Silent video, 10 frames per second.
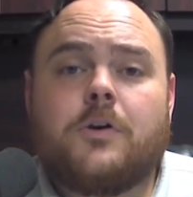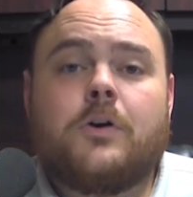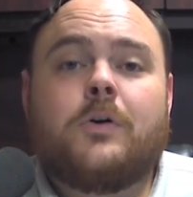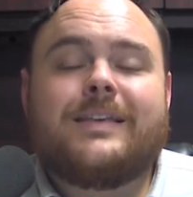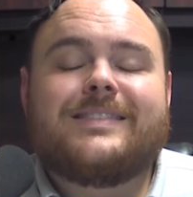
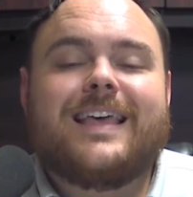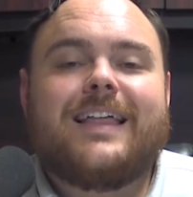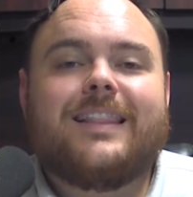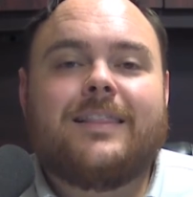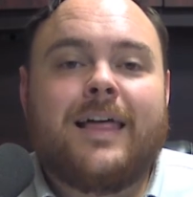though, is
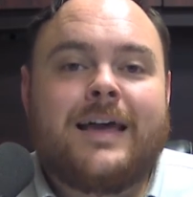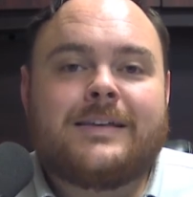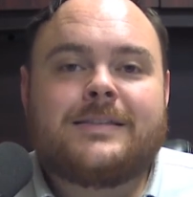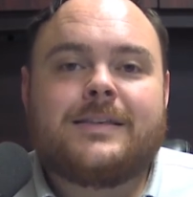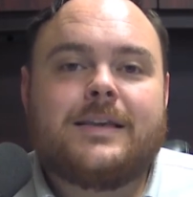that
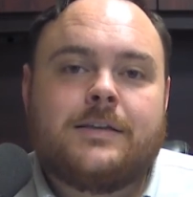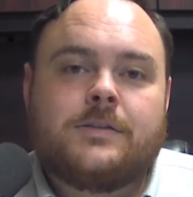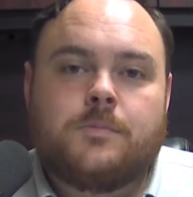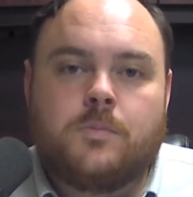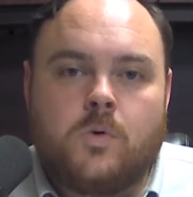less
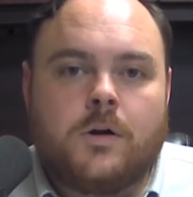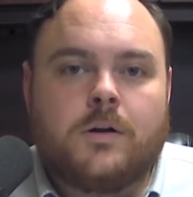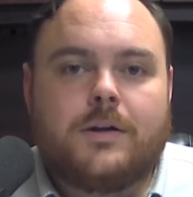is more.